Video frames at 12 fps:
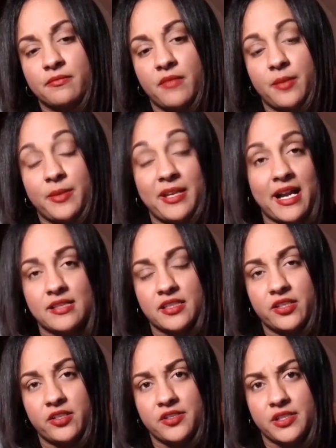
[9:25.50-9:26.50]
maybe
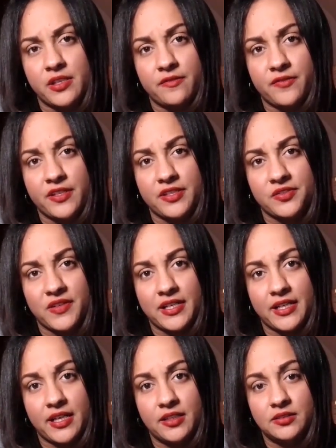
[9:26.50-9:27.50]
asking yourself this right
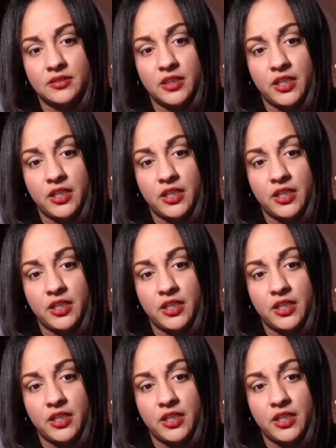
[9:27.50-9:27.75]
now.